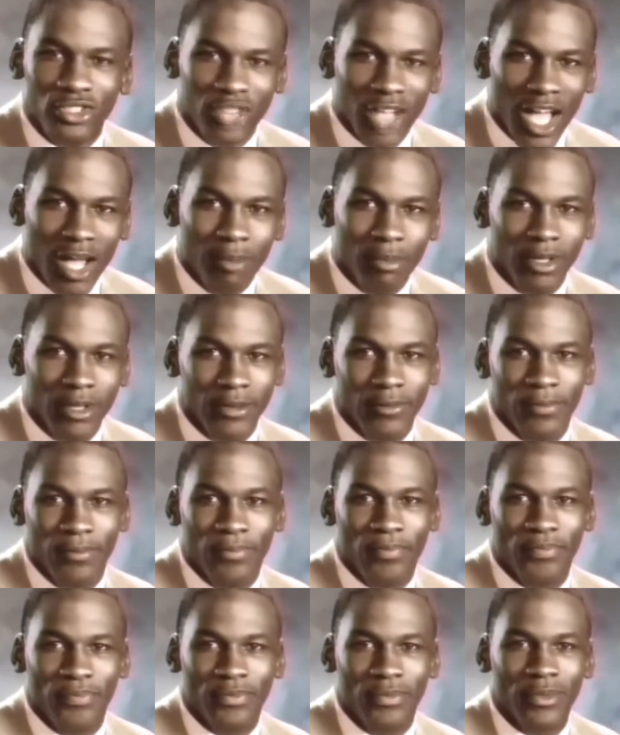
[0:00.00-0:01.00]
Stop it.
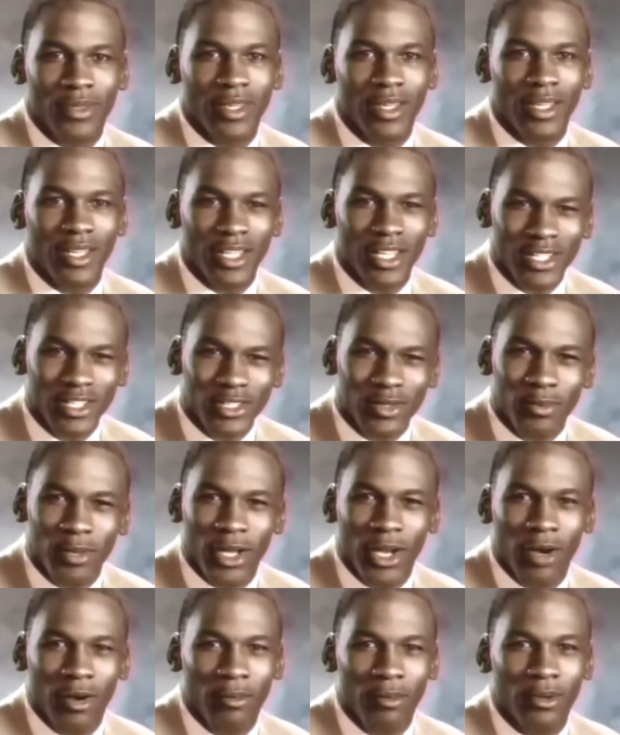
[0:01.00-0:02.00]
Get some
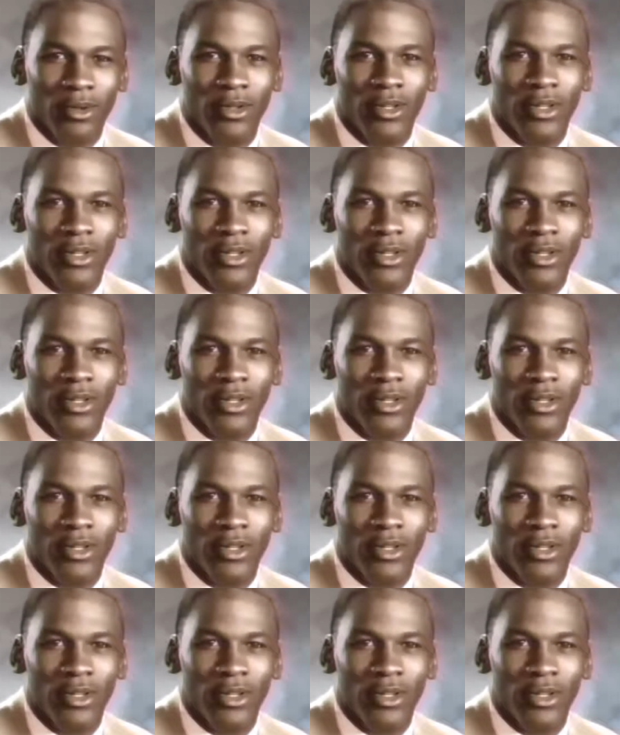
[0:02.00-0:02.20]
help.